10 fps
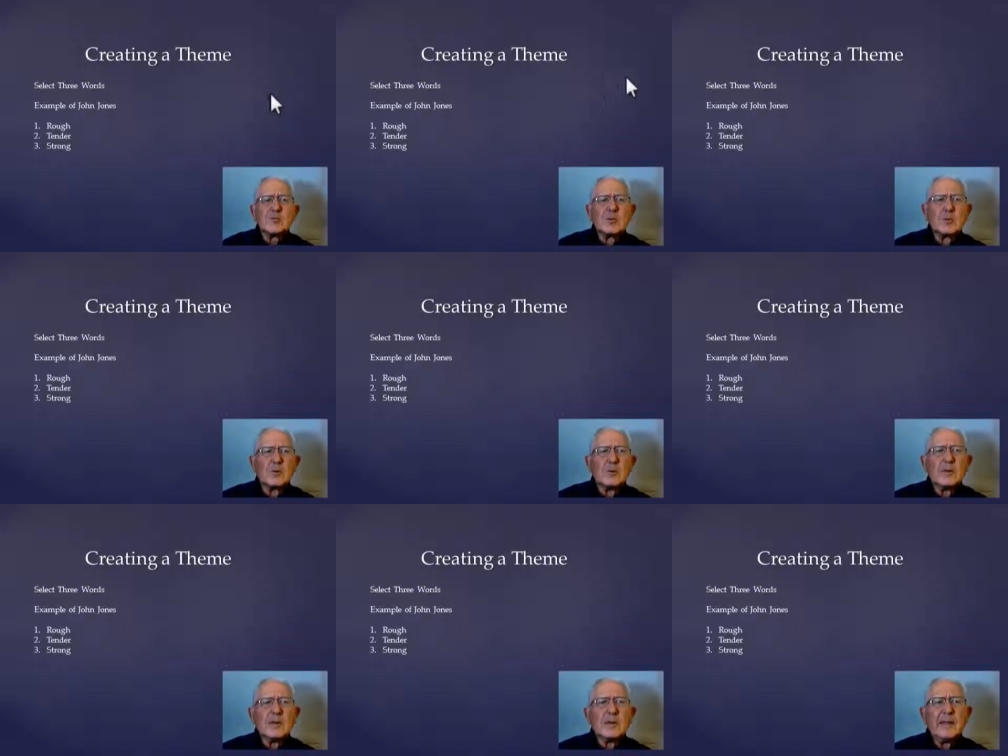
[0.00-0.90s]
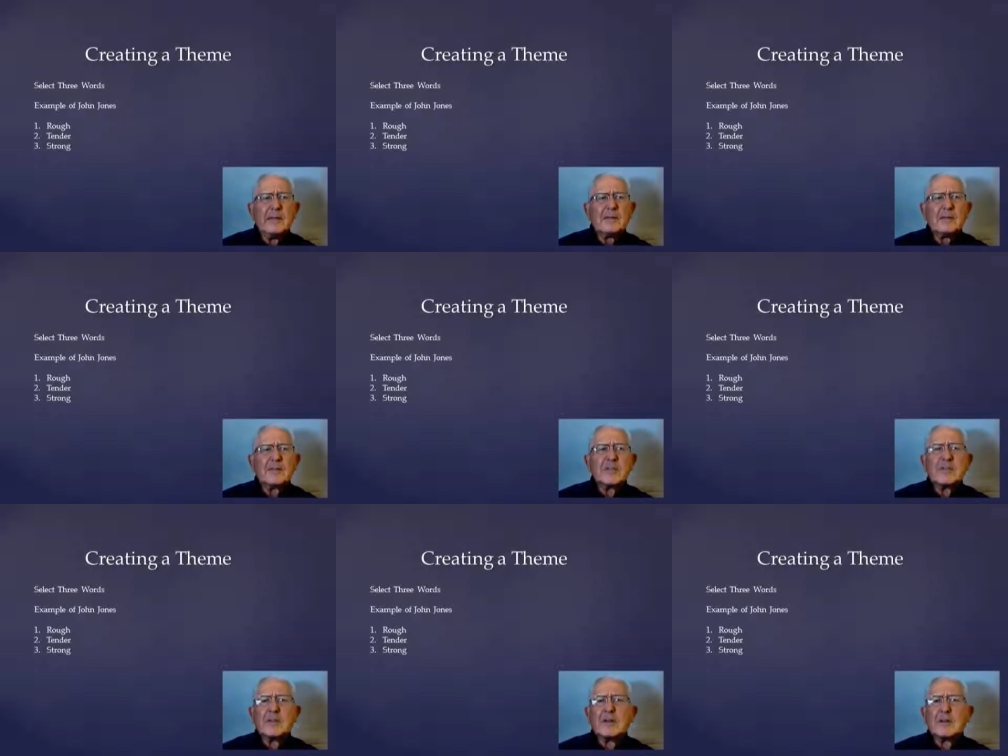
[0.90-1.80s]
store and you think
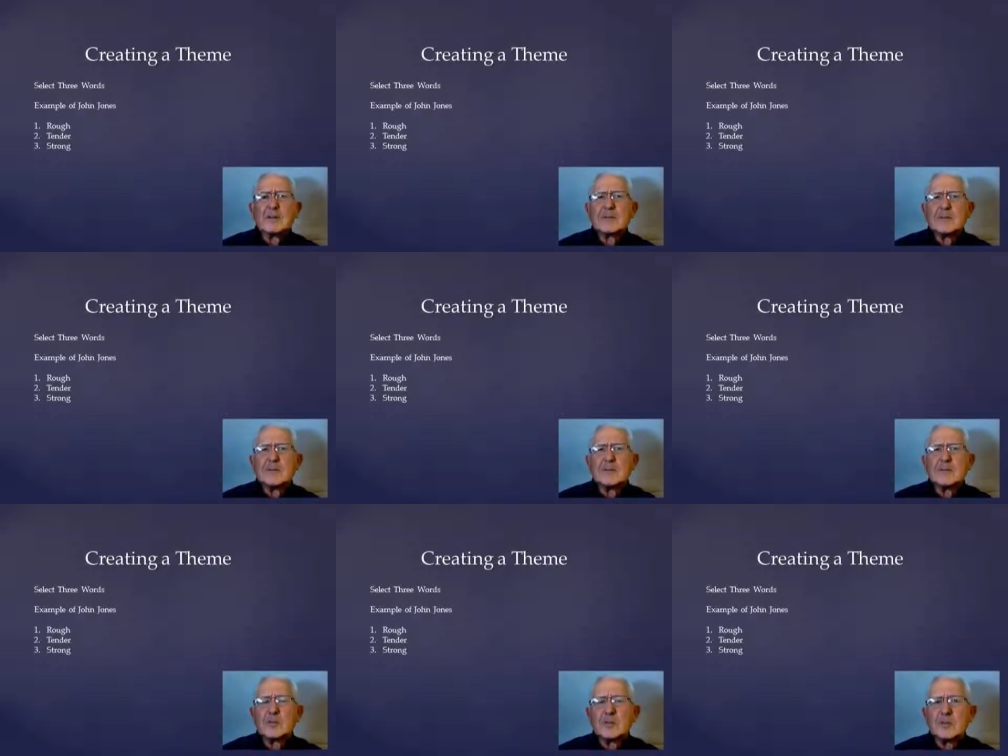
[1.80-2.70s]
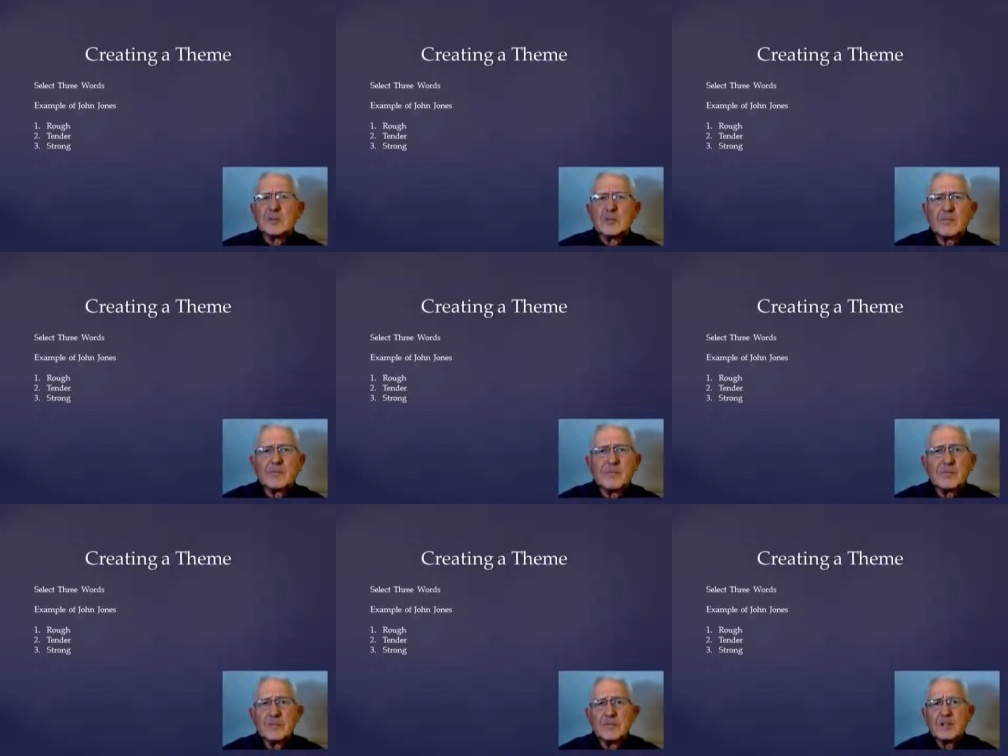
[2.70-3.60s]
about, you go through the
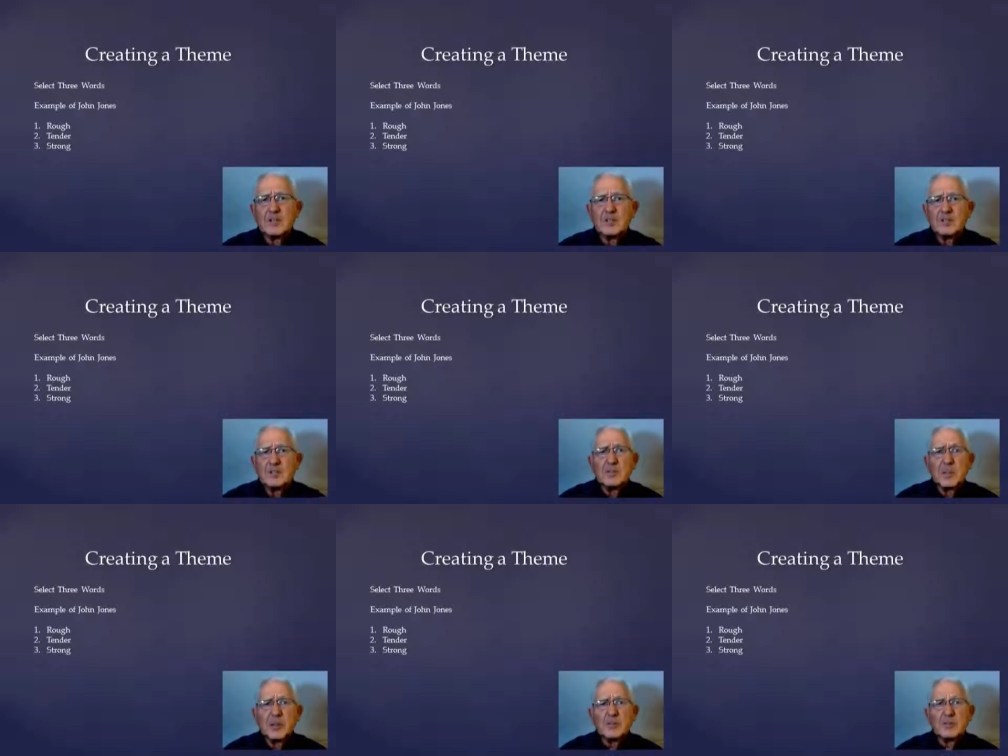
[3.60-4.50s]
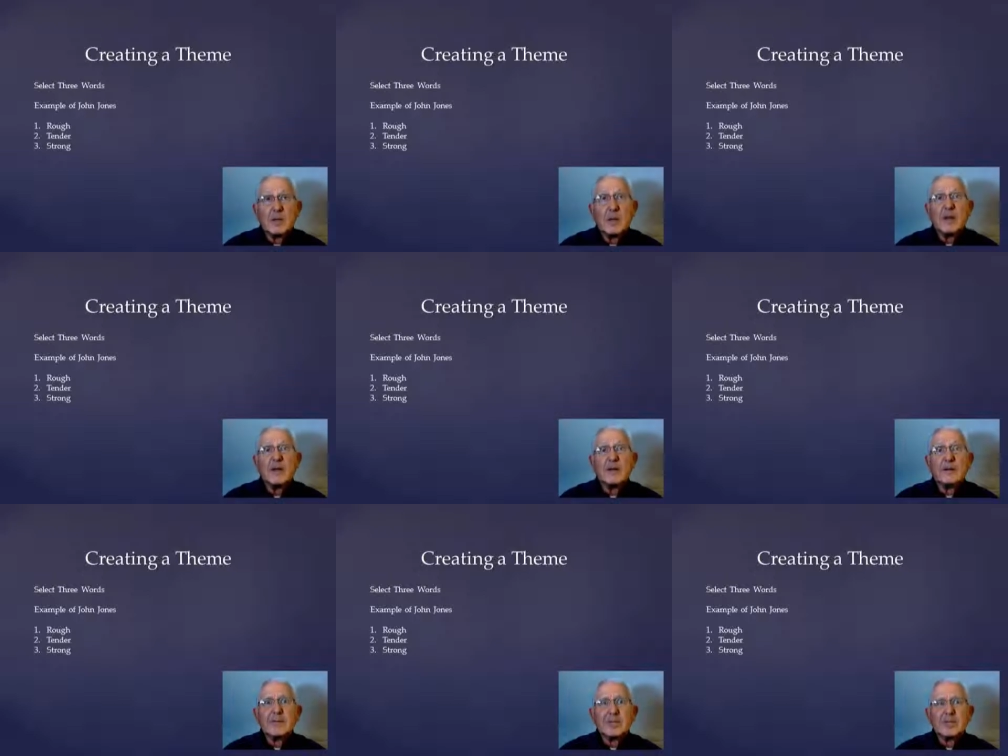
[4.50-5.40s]
fruits and vegetables, you see a pineapple, say, hey,
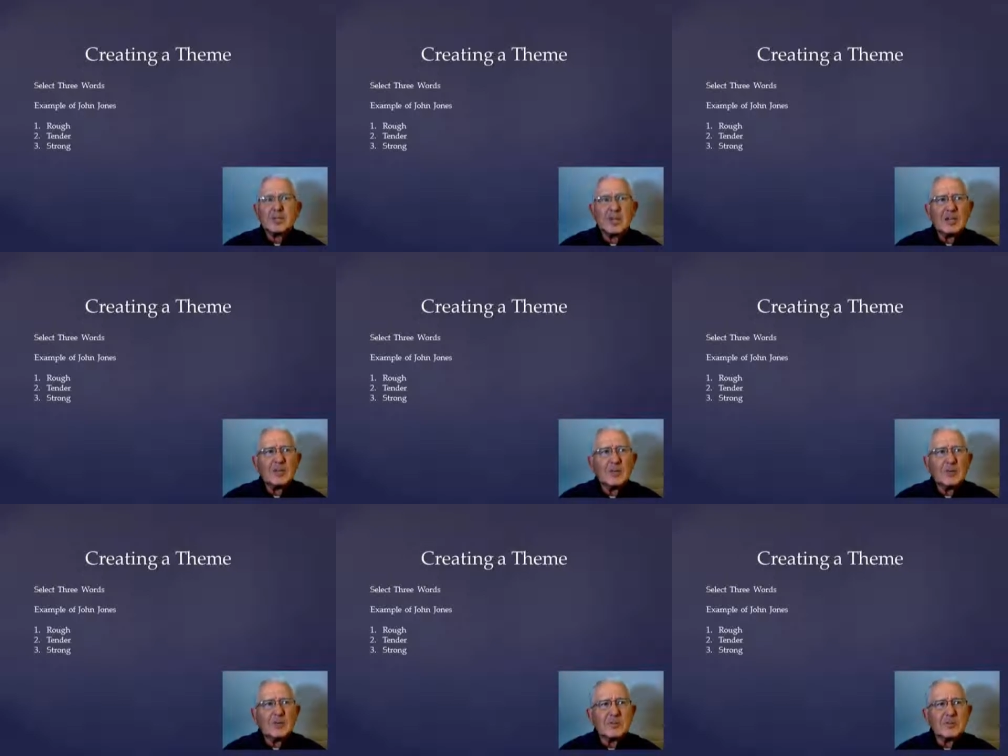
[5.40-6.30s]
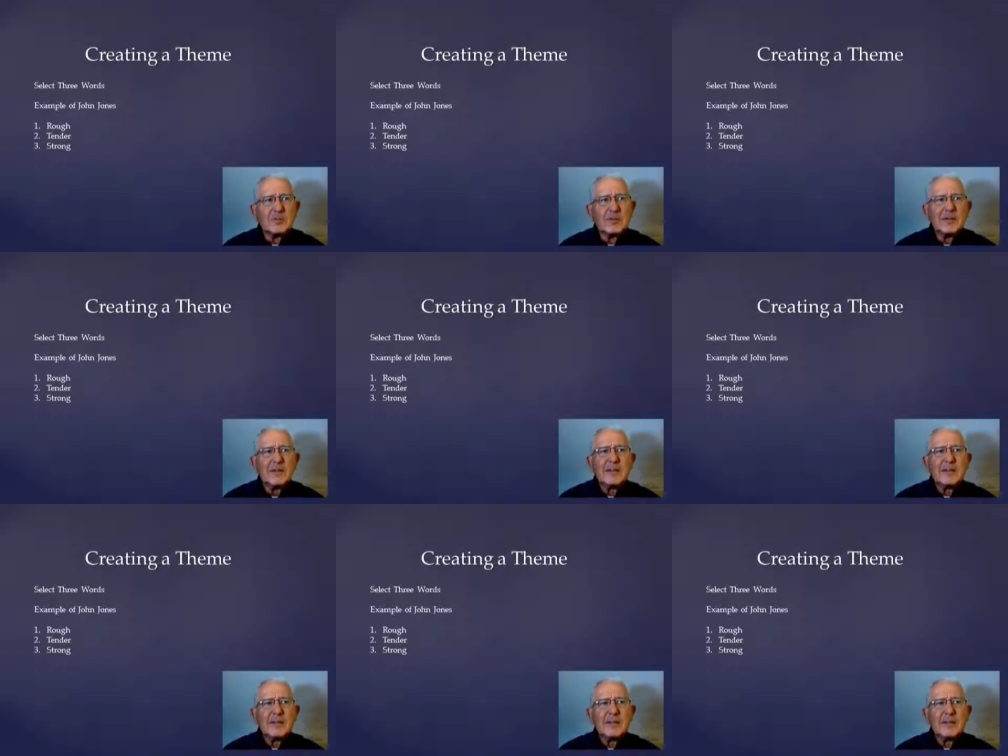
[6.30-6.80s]
that's John Jones, okay?